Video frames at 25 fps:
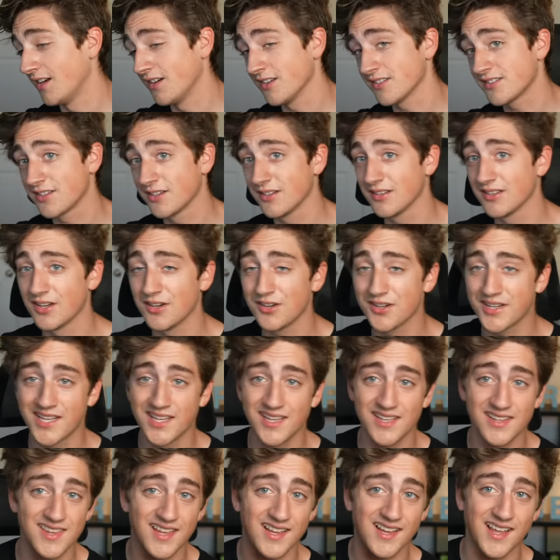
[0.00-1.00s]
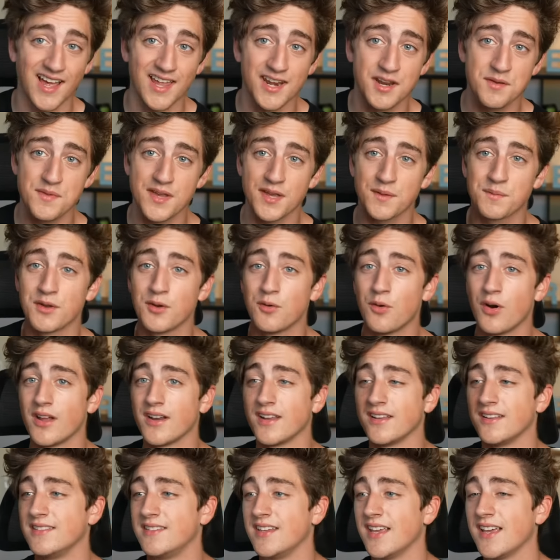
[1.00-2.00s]
also low key, they kind of make me
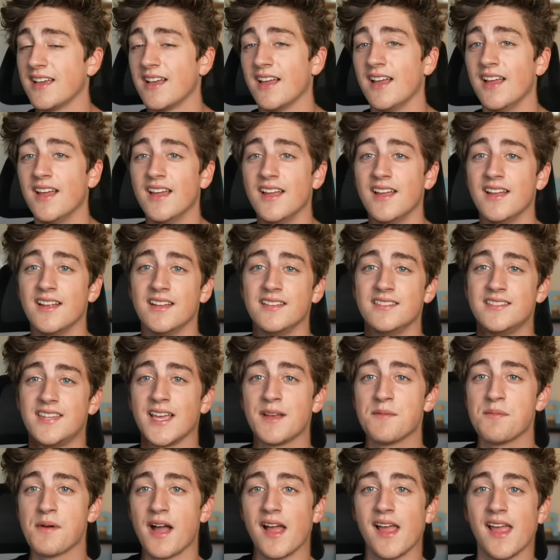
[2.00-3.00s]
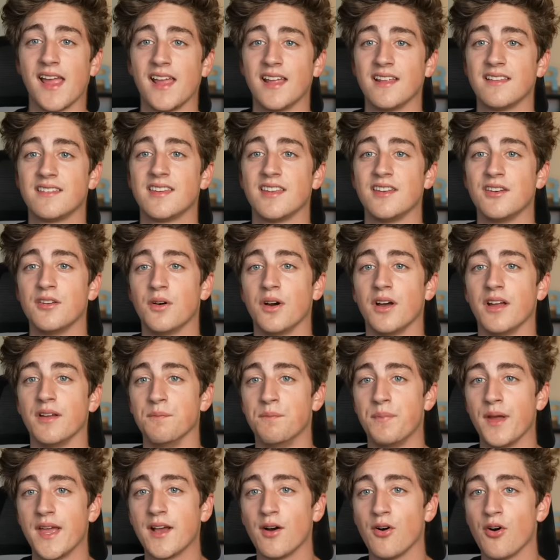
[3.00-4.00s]
want to dig my hands into a
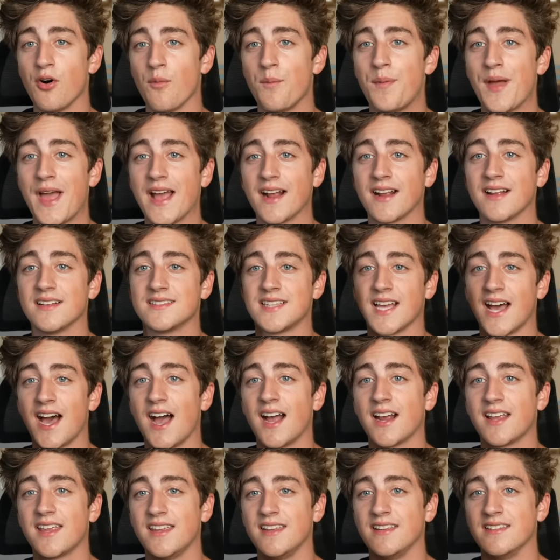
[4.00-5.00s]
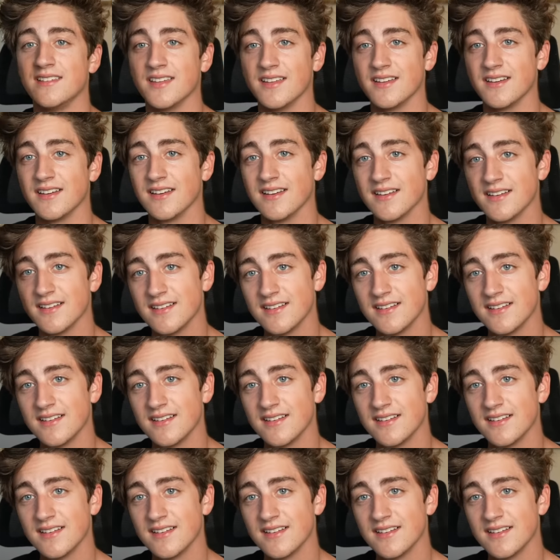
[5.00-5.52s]
big old bag of Takis and